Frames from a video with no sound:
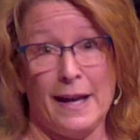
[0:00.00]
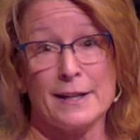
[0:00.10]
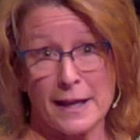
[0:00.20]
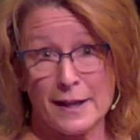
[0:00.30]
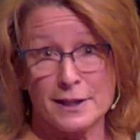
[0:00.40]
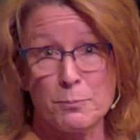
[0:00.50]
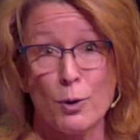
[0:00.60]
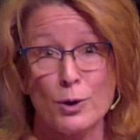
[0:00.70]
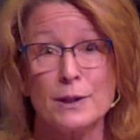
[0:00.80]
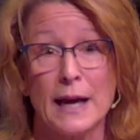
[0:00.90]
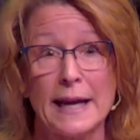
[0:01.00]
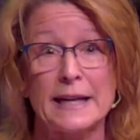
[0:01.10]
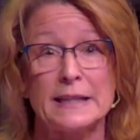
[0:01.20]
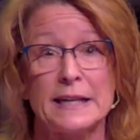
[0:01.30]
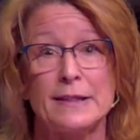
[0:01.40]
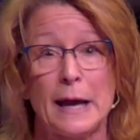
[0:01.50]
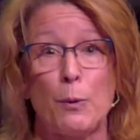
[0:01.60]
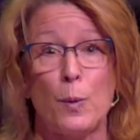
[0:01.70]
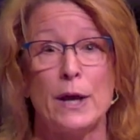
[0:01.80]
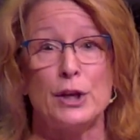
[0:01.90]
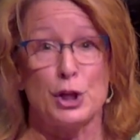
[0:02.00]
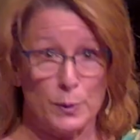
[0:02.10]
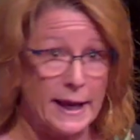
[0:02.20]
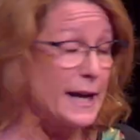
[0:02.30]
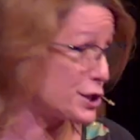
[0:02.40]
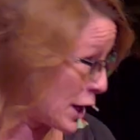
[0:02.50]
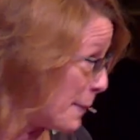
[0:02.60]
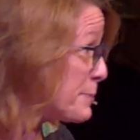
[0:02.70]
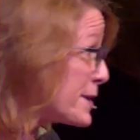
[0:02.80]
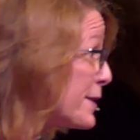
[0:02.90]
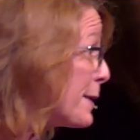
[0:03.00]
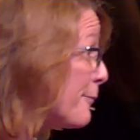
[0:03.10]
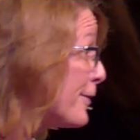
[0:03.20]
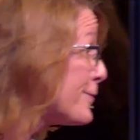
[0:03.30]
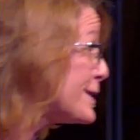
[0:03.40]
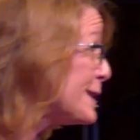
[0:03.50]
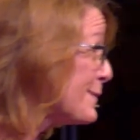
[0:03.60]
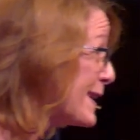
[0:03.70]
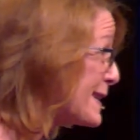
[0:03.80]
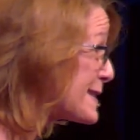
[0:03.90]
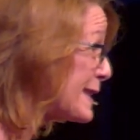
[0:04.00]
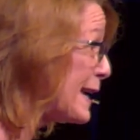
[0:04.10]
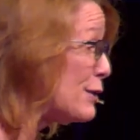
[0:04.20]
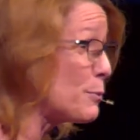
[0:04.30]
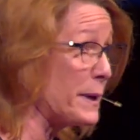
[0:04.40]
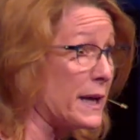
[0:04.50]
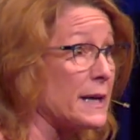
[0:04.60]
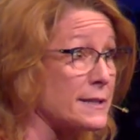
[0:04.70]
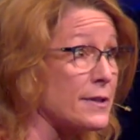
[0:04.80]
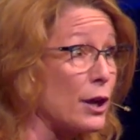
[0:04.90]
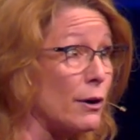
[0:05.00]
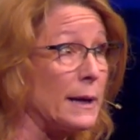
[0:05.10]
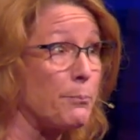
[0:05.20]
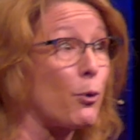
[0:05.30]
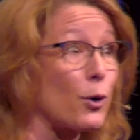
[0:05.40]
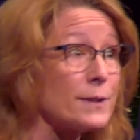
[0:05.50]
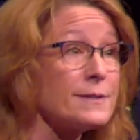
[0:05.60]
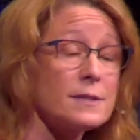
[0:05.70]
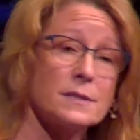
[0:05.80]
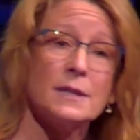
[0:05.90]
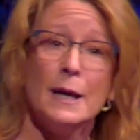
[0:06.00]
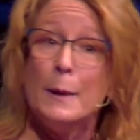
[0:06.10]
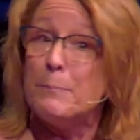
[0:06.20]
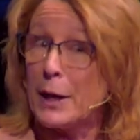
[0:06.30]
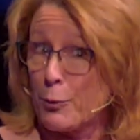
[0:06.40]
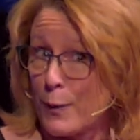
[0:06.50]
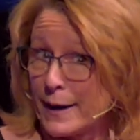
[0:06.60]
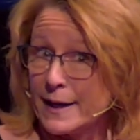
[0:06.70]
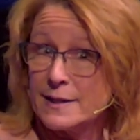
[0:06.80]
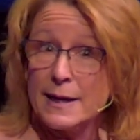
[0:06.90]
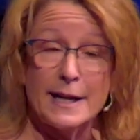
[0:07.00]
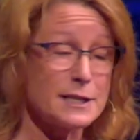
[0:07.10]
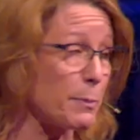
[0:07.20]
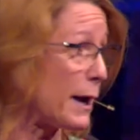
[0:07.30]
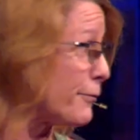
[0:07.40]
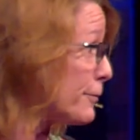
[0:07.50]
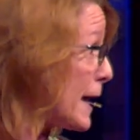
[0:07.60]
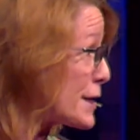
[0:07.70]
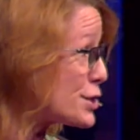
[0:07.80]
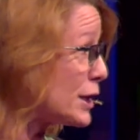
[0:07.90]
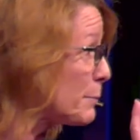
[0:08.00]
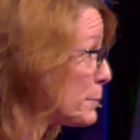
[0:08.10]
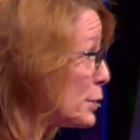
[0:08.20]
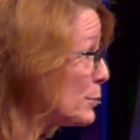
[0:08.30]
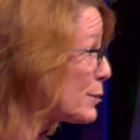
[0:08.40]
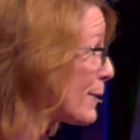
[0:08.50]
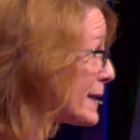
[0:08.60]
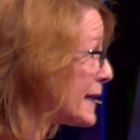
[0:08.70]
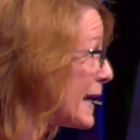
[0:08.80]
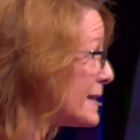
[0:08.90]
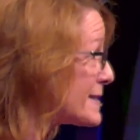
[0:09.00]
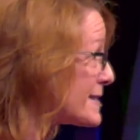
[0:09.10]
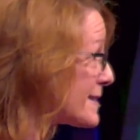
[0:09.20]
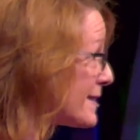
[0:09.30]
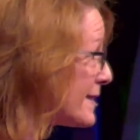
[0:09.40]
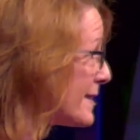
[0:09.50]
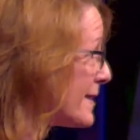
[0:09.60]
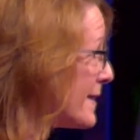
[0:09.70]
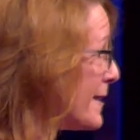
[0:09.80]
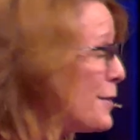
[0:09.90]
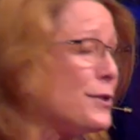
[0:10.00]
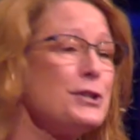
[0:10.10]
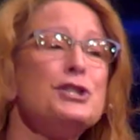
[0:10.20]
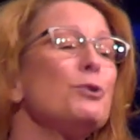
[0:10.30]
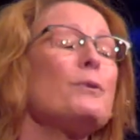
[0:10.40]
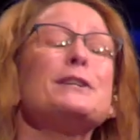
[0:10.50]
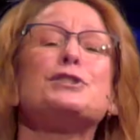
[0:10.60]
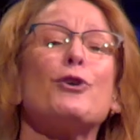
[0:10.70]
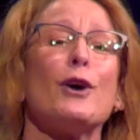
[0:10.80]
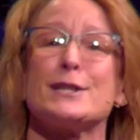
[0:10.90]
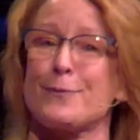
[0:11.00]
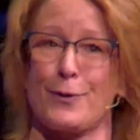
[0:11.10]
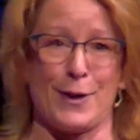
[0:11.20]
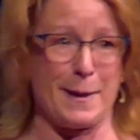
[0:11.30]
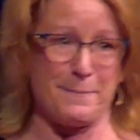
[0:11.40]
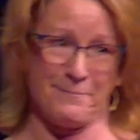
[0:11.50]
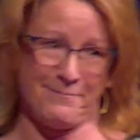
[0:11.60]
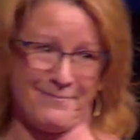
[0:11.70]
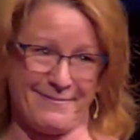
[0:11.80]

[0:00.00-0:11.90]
It, it's more likely that when you catch up to them 15 minutes later because their importance is being recognized by flashing blue and red lights, that you rejoice for them.